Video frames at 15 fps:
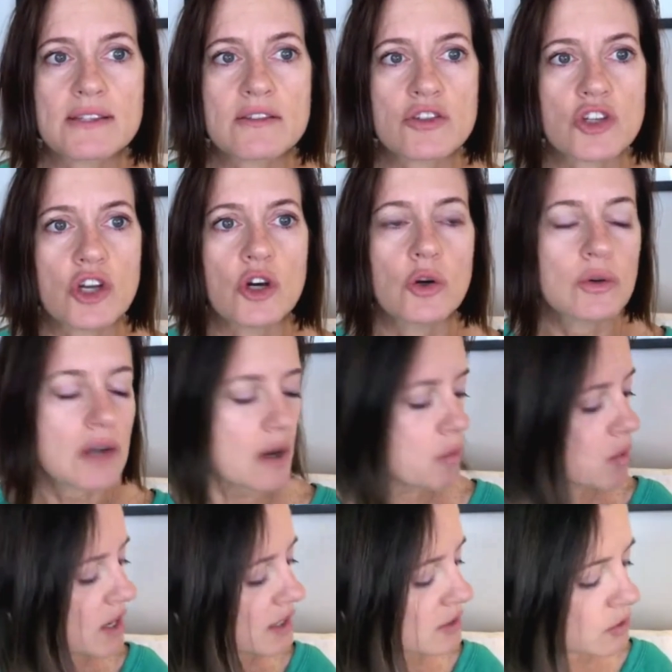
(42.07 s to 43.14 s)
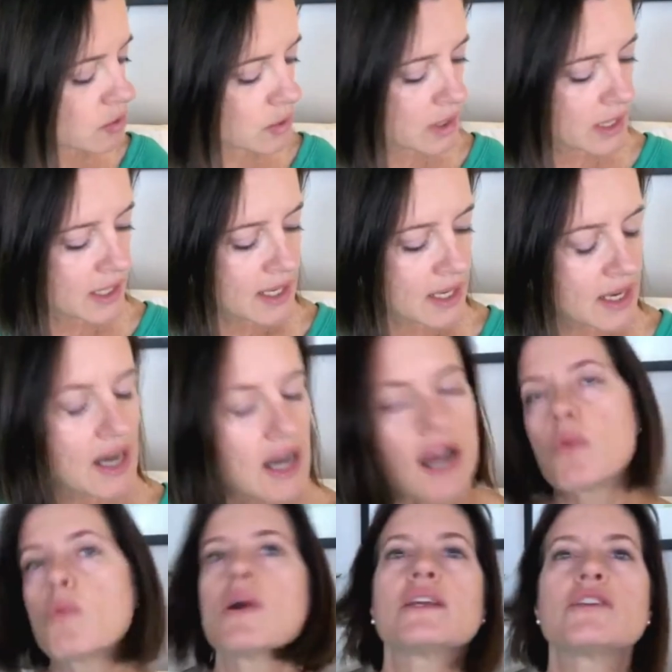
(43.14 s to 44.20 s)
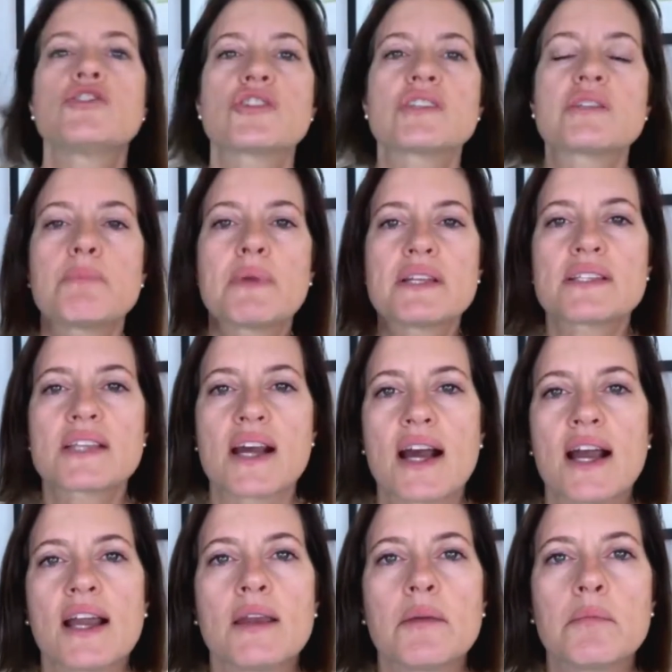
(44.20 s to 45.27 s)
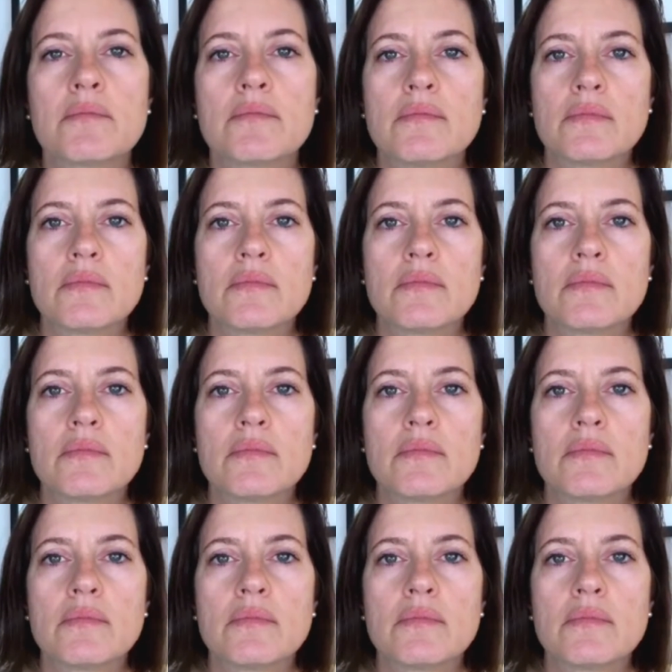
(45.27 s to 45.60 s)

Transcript: So I want to just spend time